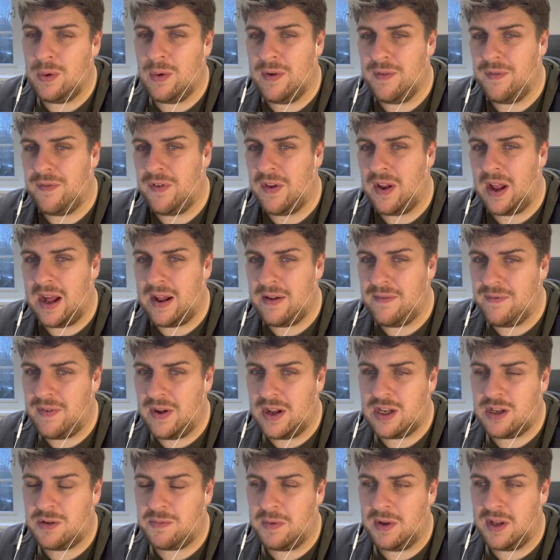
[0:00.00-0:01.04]
And for that
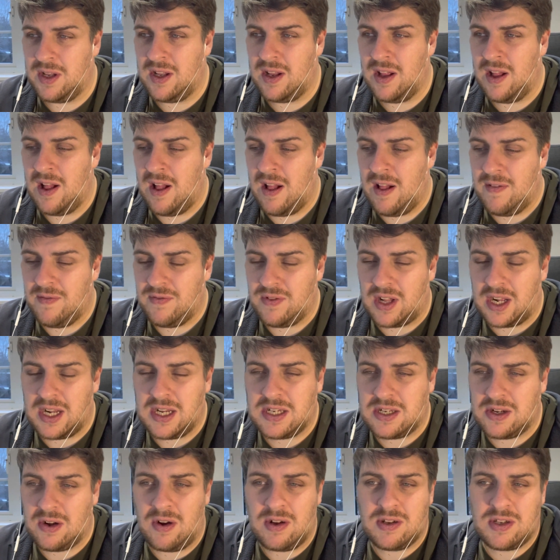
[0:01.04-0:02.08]
investment, these
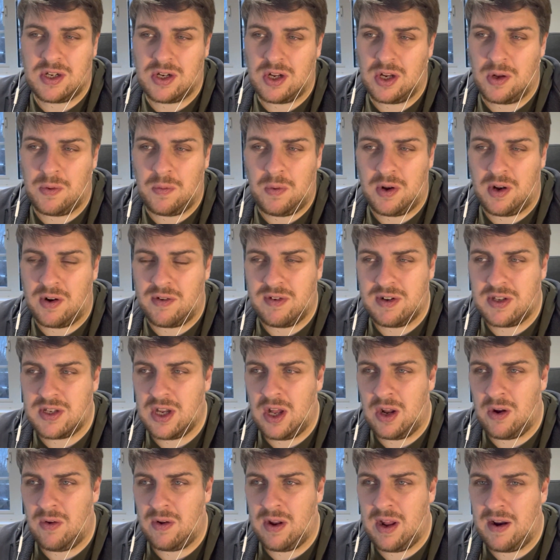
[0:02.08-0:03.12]
guys are going to want a return
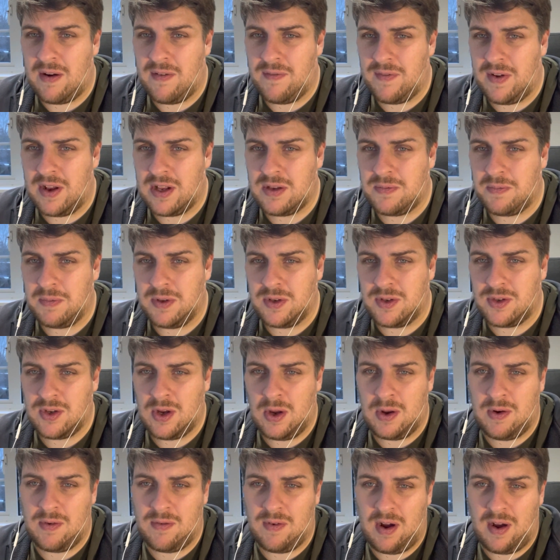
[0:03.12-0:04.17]
on their investment
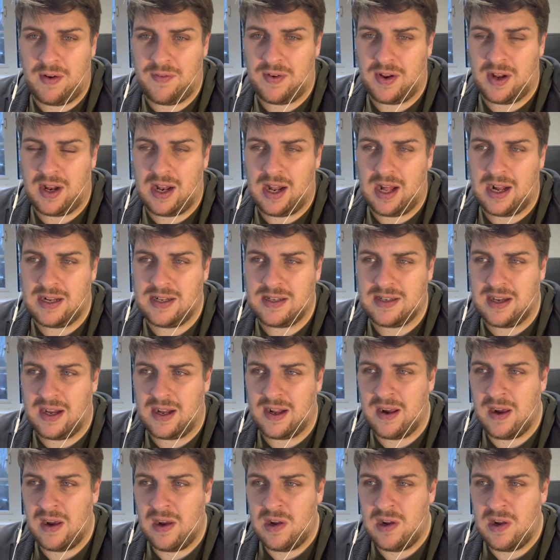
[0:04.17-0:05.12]
sooner rather than later.